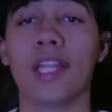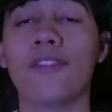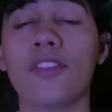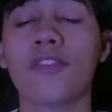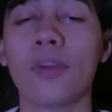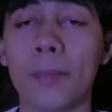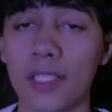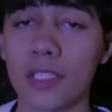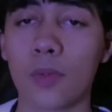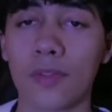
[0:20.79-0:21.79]
if you're
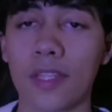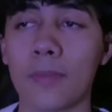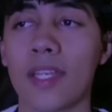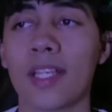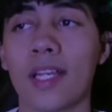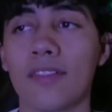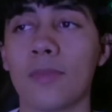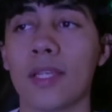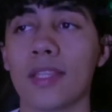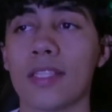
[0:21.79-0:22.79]
familiar with them, they kind of
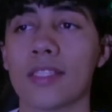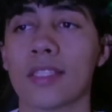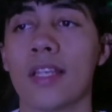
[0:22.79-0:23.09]
make these